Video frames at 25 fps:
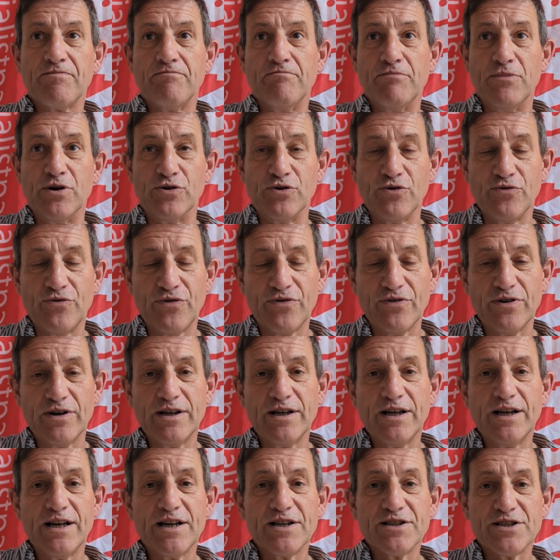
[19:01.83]
move
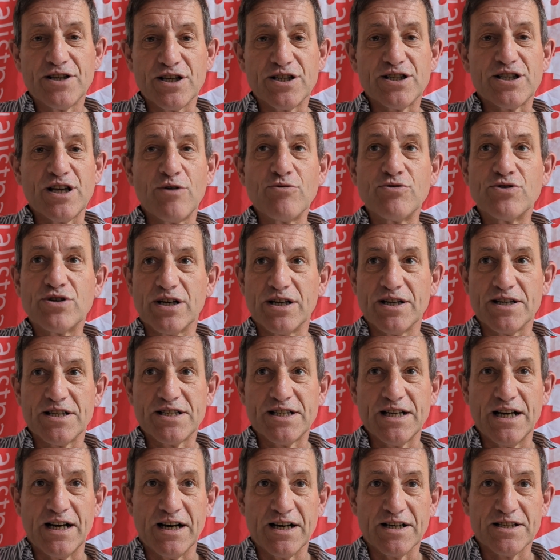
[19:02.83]
to
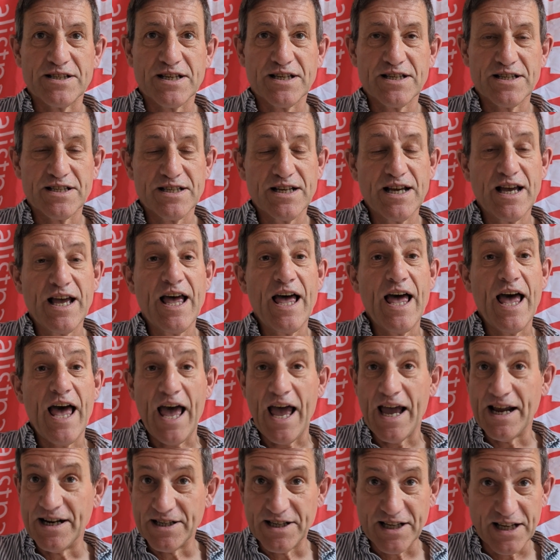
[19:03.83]
socialist tasks,
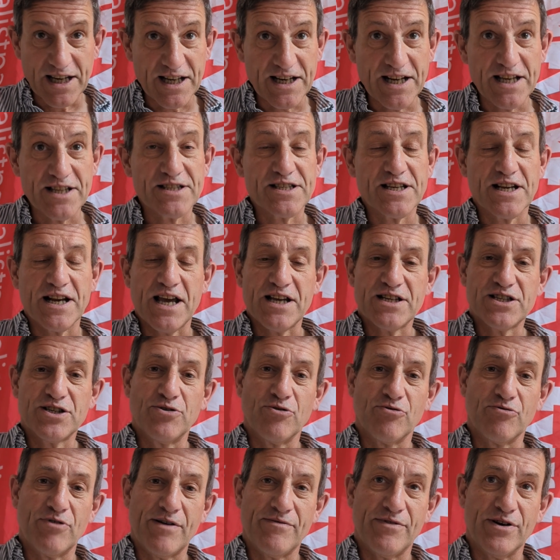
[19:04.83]
ending in
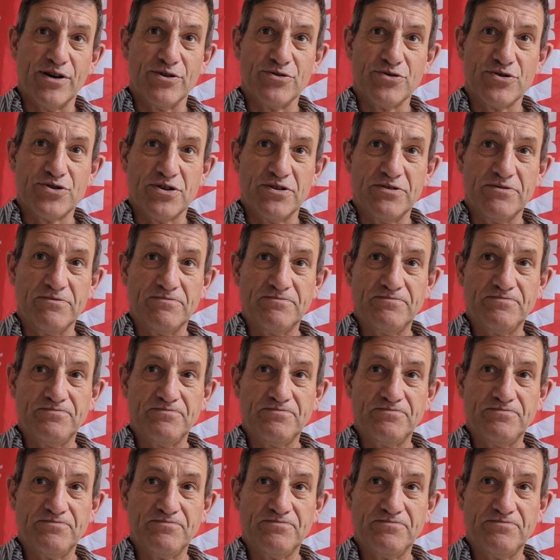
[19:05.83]
international revolution.